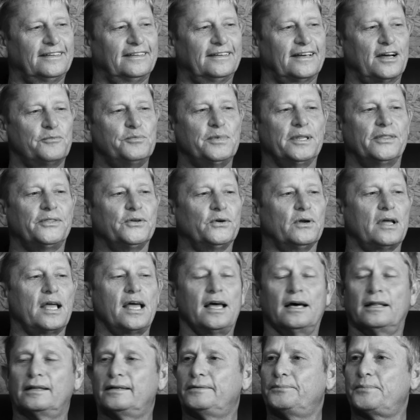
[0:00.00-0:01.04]
I've been through
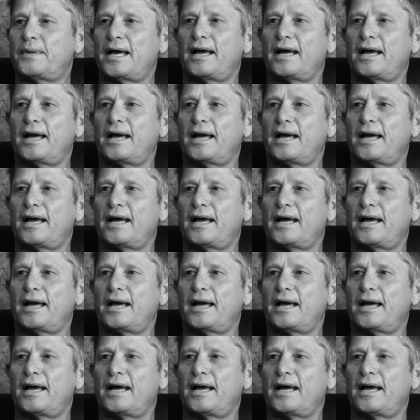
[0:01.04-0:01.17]
hell and